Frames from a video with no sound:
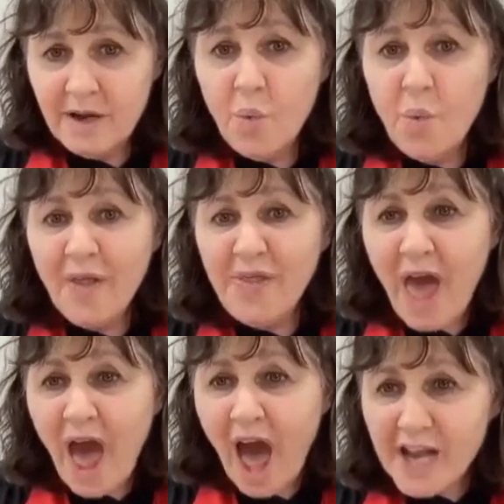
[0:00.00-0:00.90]

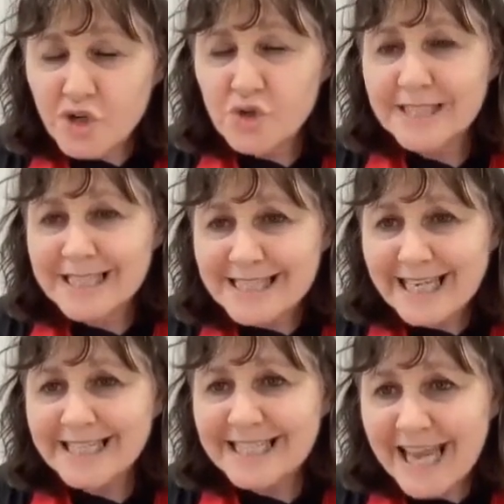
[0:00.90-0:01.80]

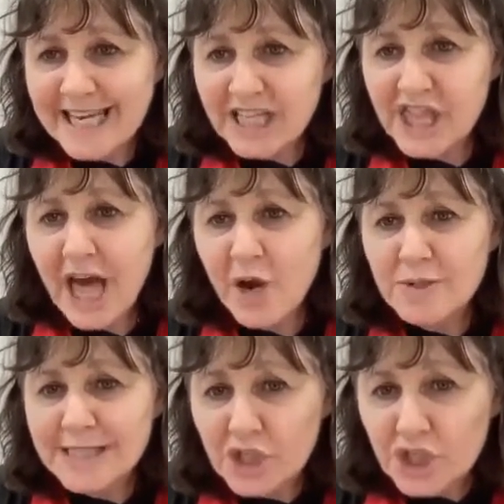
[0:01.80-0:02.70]

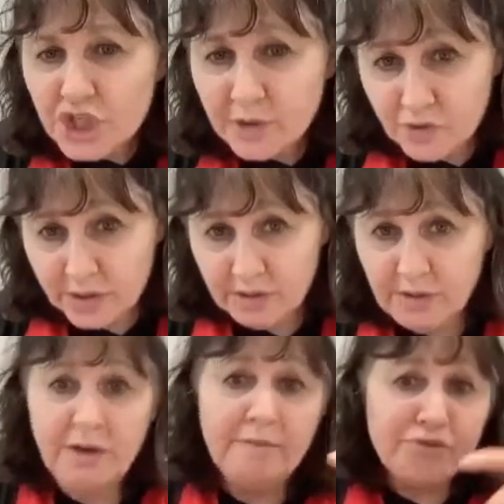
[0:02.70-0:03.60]
168,000
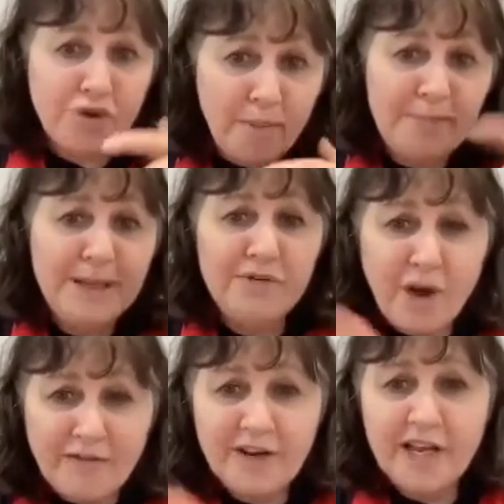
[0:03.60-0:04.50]
children, probably
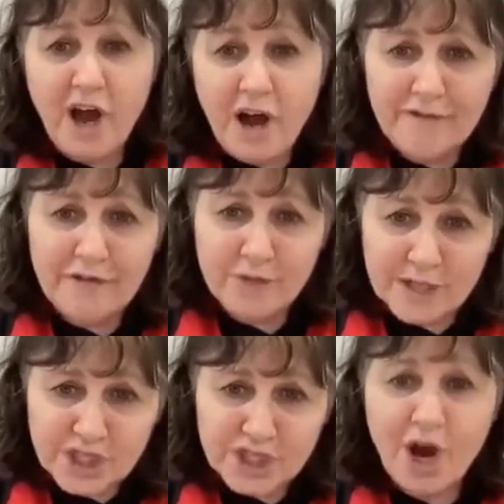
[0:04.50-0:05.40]
roughly half of
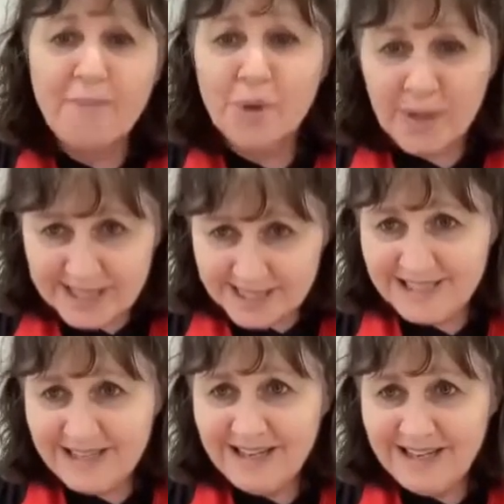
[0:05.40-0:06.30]
which are boys,